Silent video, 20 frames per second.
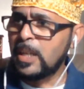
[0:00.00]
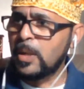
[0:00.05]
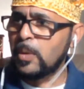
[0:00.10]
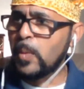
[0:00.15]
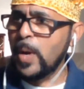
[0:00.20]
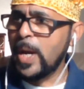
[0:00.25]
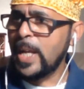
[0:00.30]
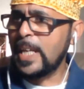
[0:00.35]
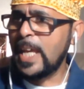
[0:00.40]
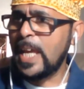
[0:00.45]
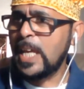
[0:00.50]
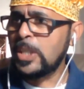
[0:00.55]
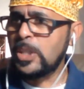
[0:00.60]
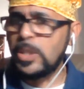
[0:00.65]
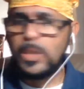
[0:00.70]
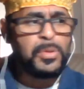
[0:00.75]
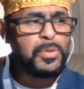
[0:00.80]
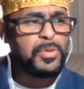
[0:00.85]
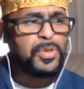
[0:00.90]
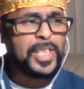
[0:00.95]
went and
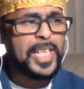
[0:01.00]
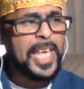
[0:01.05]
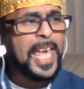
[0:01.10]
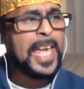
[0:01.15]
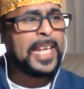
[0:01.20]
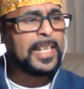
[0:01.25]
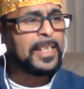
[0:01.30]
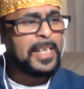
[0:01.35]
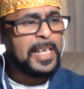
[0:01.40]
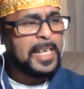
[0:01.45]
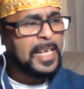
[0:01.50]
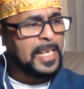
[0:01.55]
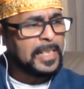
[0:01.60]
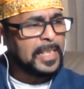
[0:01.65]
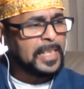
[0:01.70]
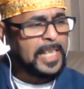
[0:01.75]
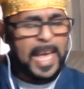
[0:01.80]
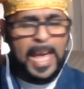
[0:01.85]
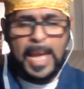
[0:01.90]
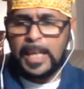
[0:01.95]
used,
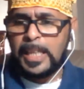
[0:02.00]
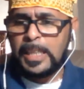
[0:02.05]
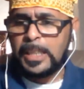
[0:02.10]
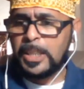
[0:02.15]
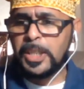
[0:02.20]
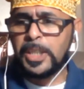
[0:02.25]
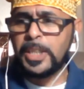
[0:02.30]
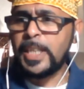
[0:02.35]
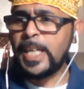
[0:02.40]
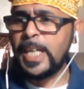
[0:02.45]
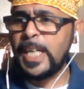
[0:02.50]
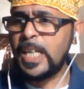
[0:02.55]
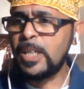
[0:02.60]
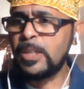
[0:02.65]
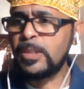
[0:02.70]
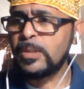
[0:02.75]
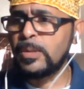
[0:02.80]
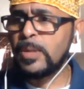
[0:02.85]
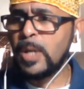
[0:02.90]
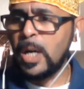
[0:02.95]
couldn't
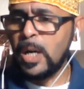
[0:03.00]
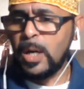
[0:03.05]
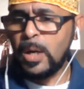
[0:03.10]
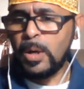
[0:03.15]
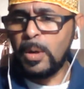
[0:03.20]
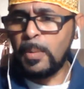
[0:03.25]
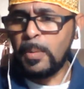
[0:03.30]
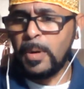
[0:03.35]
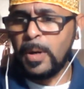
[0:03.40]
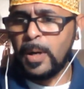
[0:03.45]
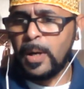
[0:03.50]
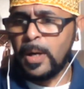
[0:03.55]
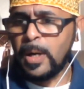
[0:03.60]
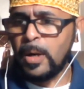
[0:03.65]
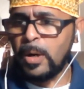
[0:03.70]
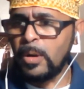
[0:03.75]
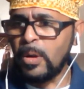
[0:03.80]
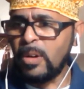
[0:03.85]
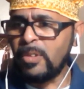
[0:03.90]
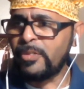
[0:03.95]
heal
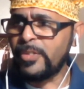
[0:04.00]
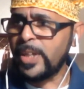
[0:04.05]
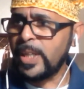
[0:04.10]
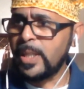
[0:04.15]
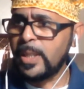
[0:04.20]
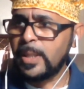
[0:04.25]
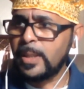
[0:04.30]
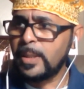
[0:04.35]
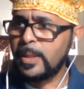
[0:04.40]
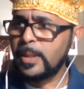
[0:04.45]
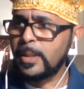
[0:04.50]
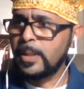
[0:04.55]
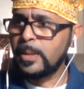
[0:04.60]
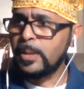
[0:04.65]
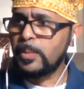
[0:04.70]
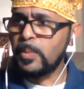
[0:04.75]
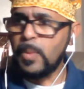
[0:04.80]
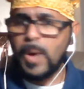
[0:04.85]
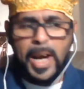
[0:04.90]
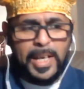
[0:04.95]
Olofi?
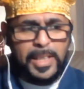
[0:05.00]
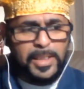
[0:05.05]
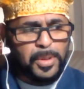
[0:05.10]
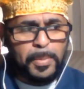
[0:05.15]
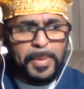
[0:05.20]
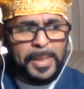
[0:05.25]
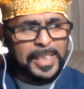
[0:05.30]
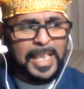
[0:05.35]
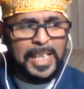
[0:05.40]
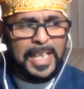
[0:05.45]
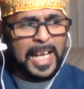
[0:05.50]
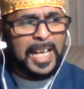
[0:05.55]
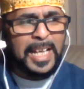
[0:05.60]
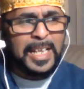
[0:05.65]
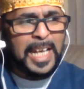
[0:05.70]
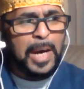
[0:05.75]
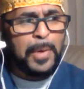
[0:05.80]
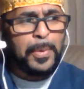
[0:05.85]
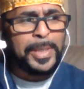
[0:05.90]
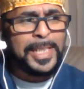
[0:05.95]
Why is Obatala
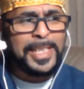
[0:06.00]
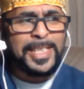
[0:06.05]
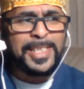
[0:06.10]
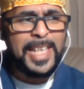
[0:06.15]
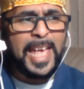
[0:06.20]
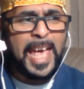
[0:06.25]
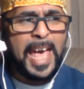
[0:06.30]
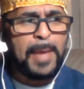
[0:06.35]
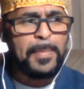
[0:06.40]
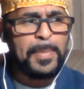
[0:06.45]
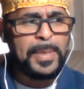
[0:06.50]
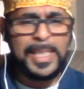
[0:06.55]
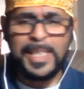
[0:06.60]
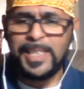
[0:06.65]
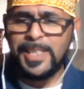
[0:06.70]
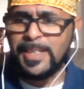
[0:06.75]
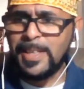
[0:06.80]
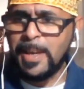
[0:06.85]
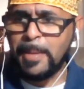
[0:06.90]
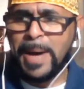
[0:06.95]
allowing this to happen?
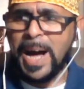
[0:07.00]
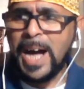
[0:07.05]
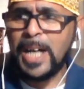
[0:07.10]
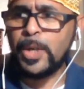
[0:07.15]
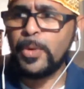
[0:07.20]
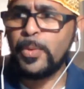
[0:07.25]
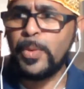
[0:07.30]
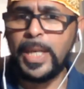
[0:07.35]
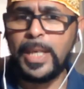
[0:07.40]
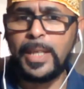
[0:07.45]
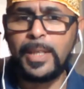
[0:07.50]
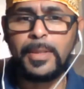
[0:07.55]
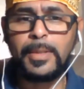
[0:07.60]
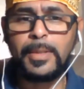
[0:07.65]
This is a mockery.